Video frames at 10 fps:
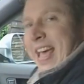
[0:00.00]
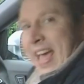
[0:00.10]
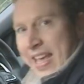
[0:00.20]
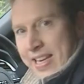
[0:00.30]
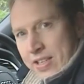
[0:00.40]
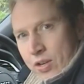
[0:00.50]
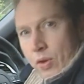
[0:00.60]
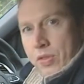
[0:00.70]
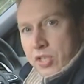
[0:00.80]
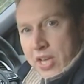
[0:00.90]
and
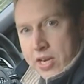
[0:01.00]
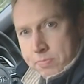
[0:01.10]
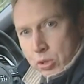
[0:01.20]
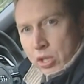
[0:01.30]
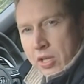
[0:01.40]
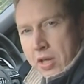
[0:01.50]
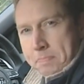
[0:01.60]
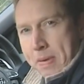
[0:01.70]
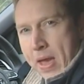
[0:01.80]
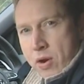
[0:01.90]
on the standard model, a
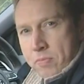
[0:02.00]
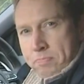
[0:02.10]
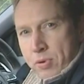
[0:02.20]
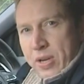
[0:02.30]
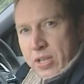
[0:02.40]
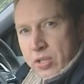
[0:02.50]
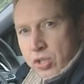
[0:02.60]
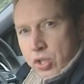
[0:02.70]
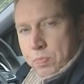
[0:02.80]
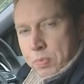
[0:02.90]
pair of brilliant
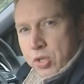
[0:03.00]
Super